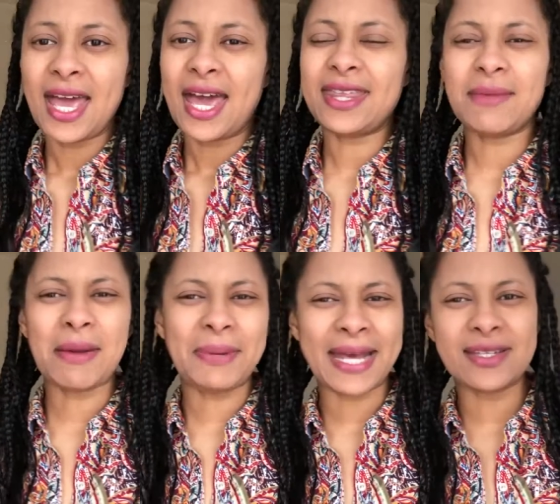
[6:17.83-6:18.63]
I think my
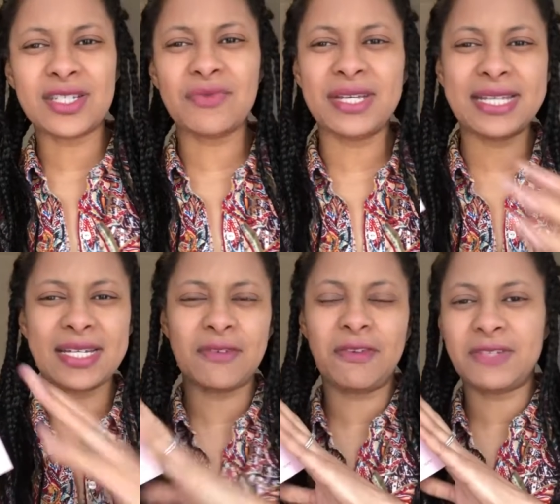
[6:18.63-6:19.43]
plan is to read 10
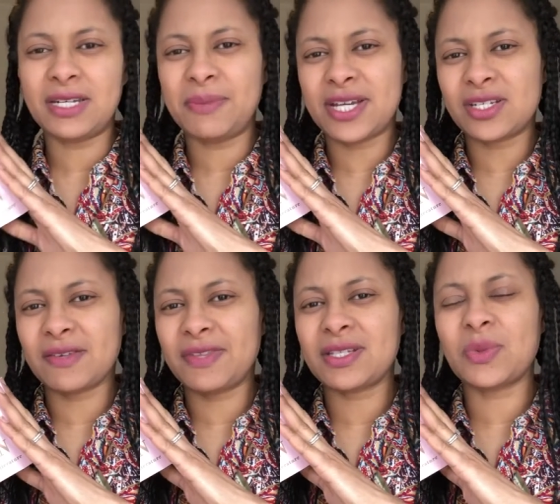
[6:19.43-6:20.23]
to 15 pages
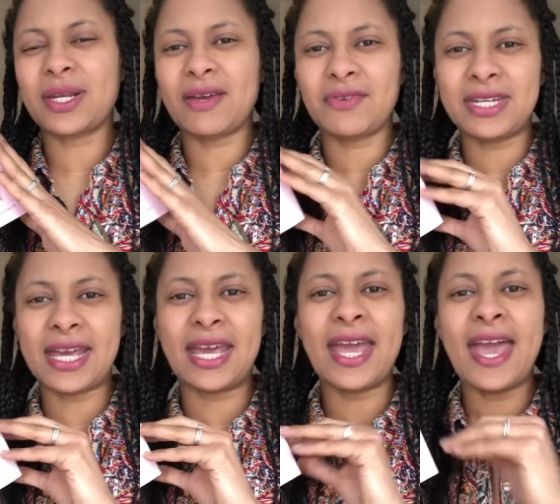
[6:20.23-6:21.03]
of this one every
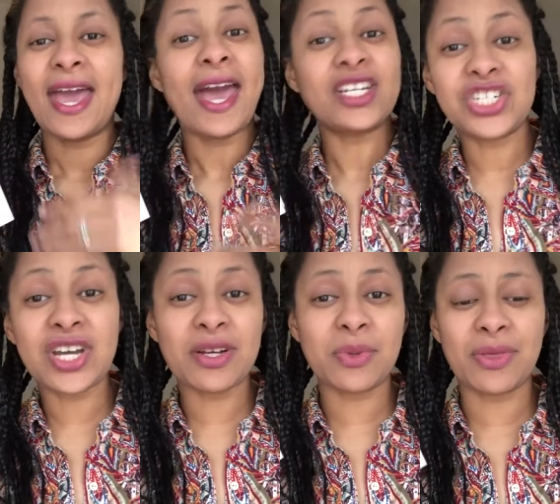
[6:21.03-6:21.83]
day and
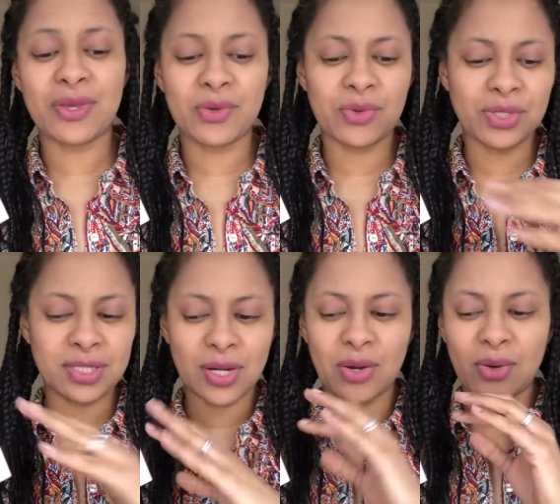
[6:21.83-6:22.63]
share it with you.
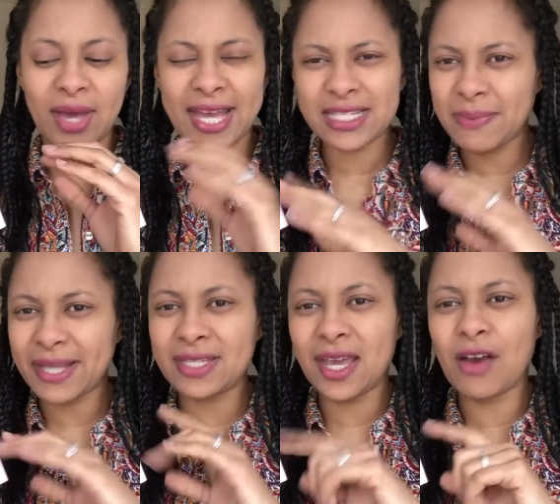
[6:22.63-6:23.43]
So
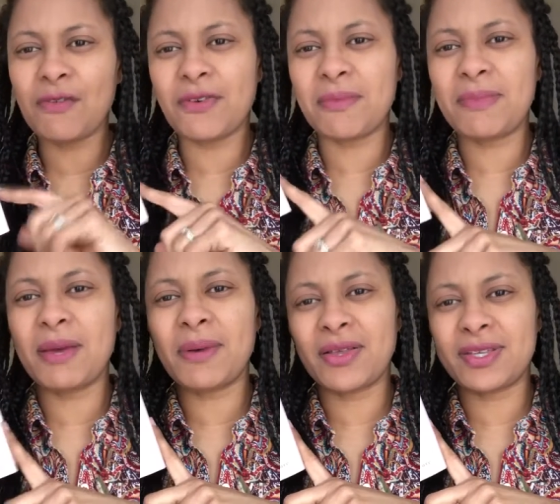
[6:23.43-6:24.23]
expect to hear from me
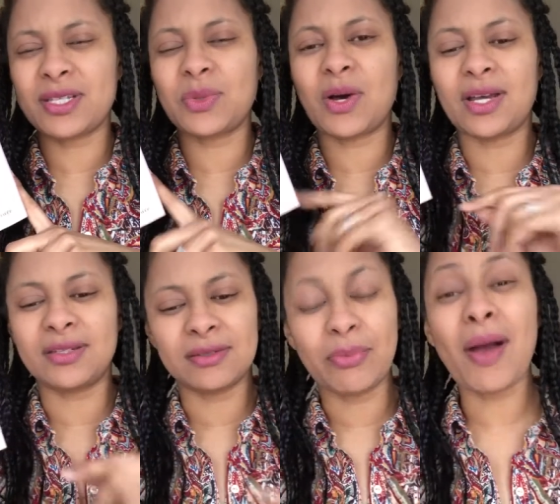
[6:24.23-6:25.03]
about this
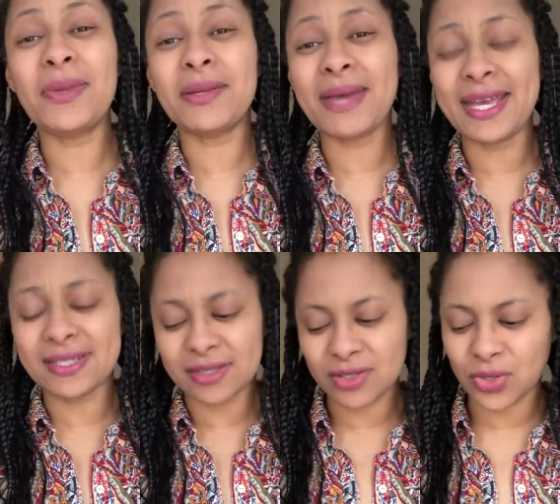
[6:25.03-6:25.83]
one, probably on my
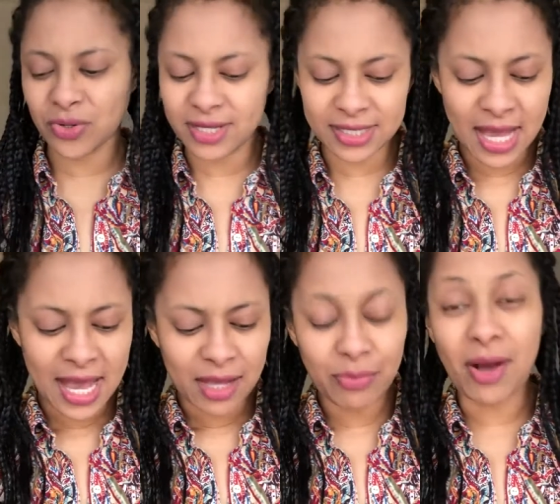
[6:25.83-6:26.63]
Insta stories,
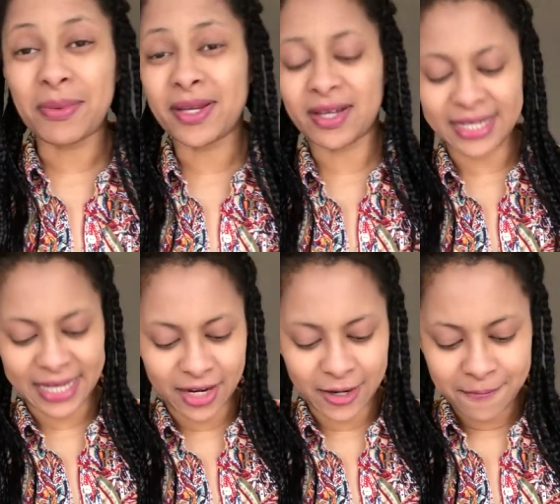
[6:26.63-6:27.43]
probably on
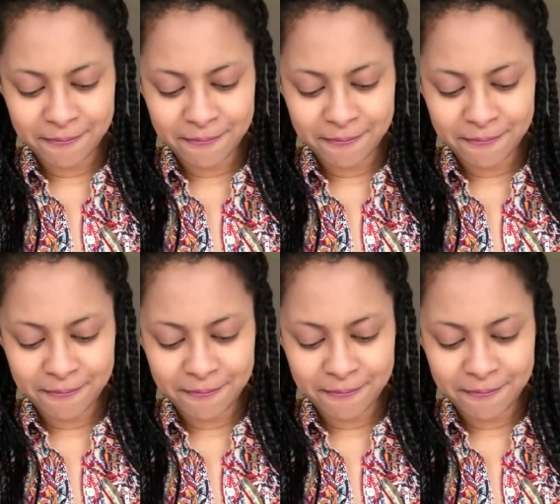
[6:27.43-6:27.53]
here.